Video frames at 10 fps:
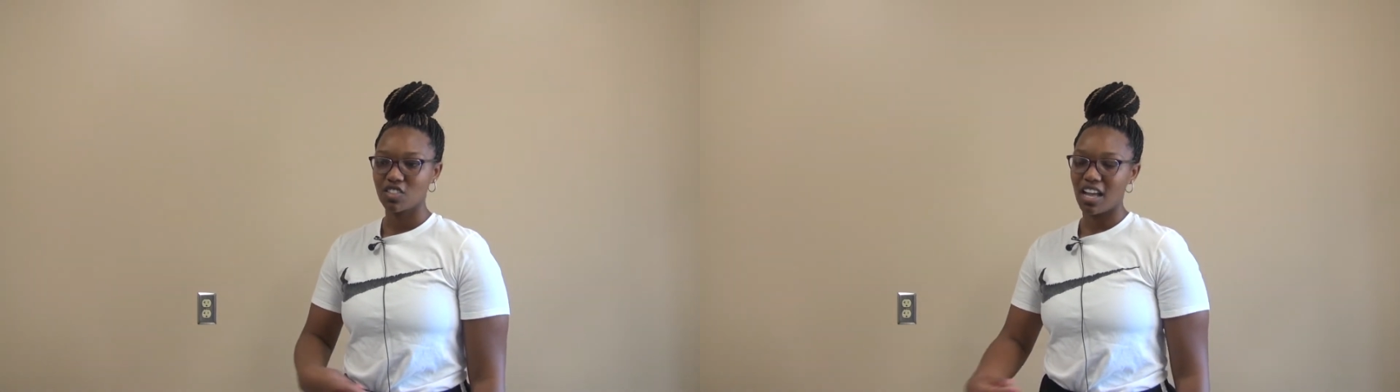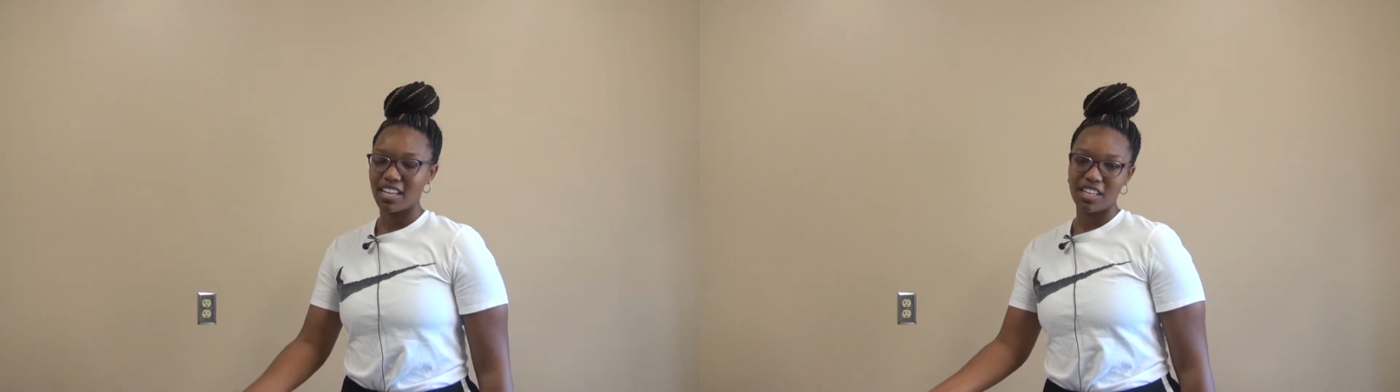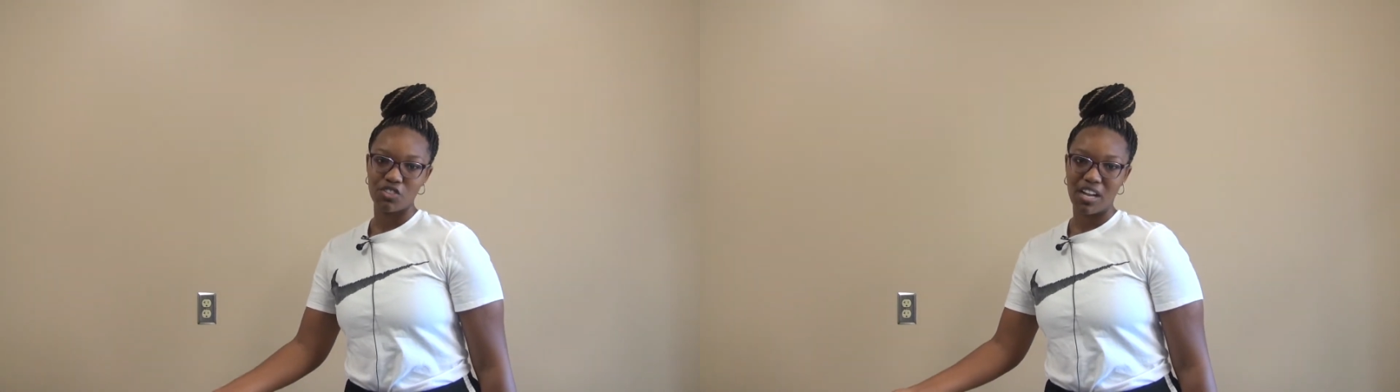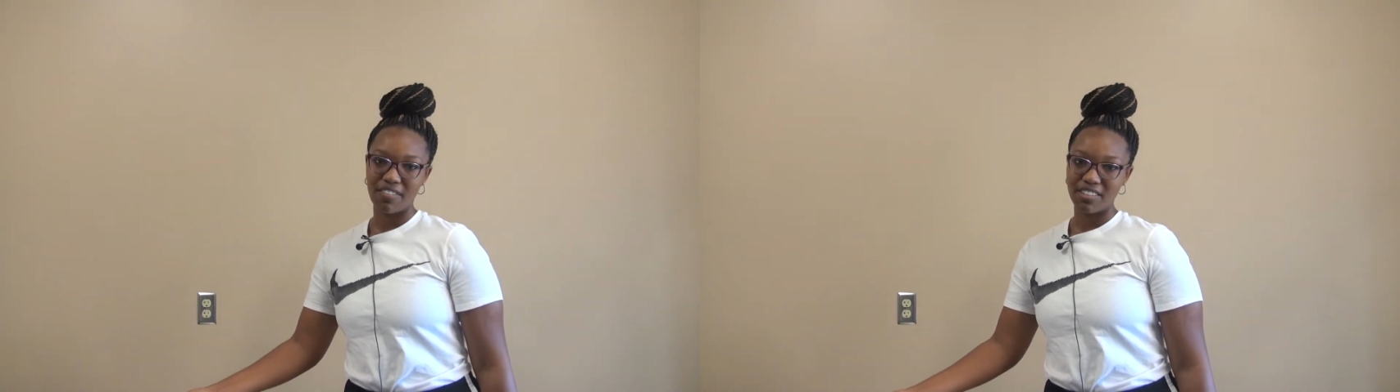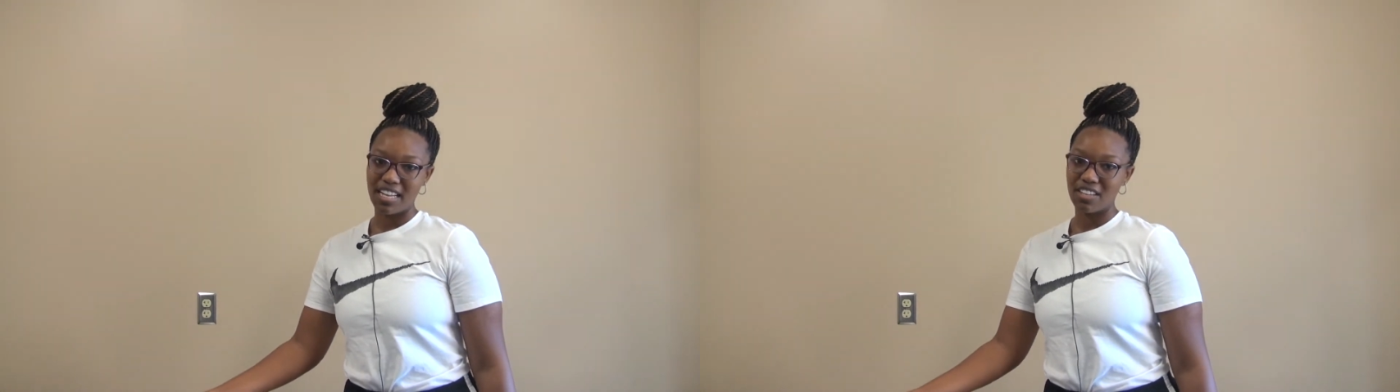i couldn't
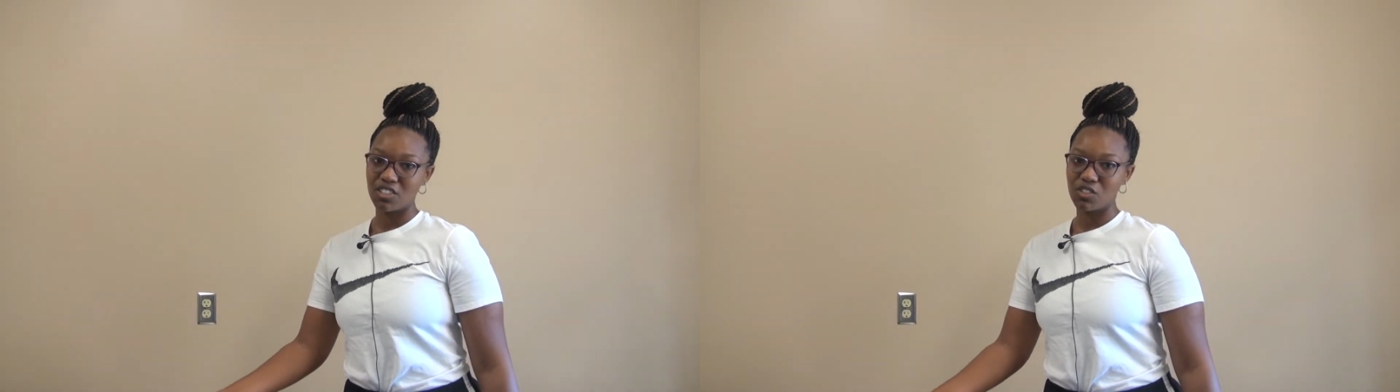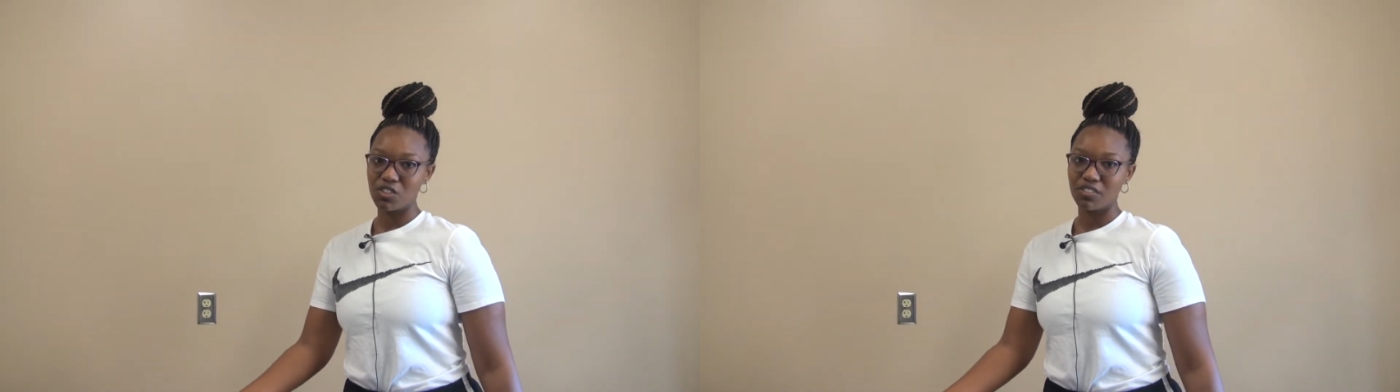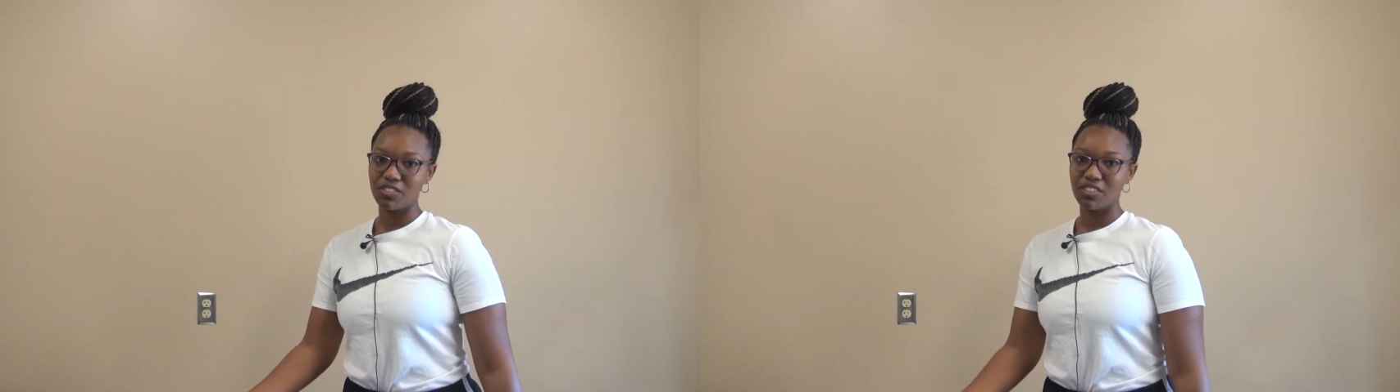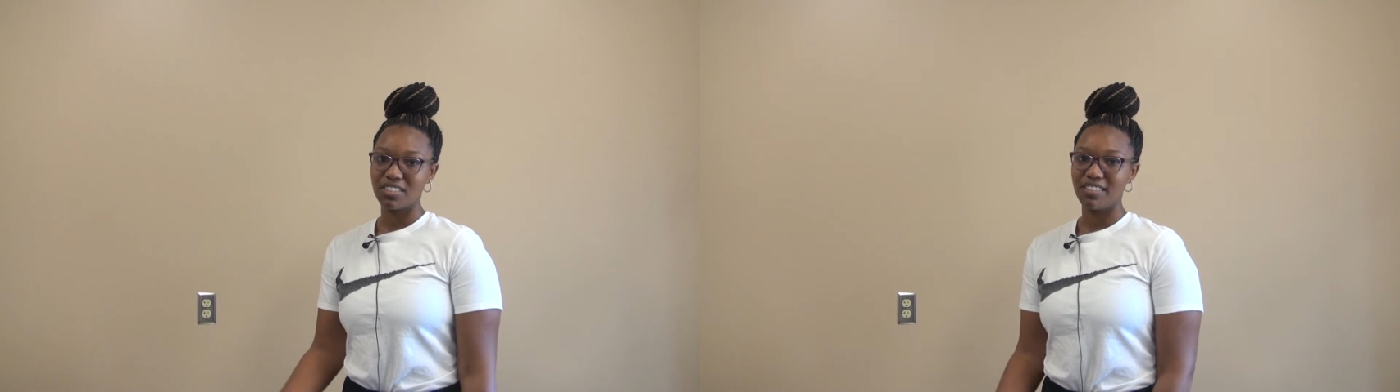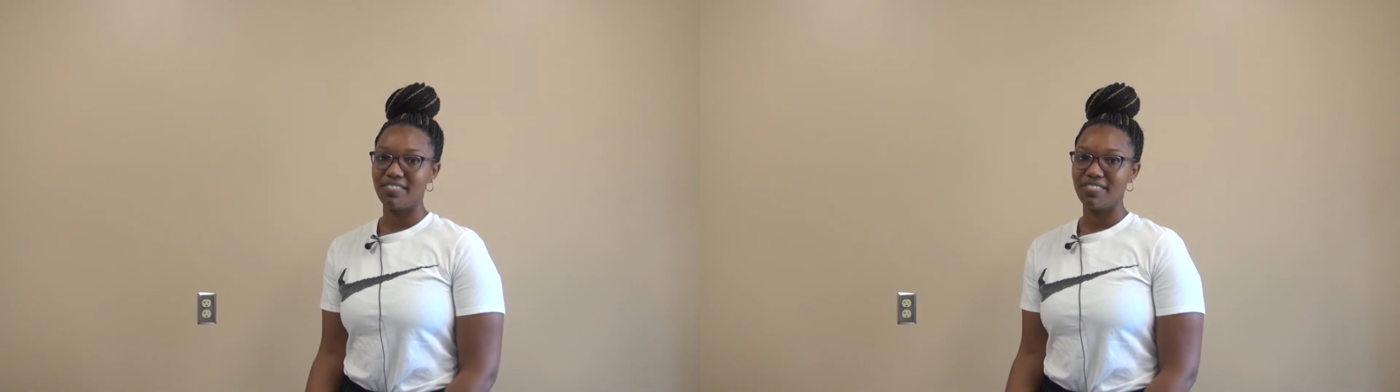travel down to louisville to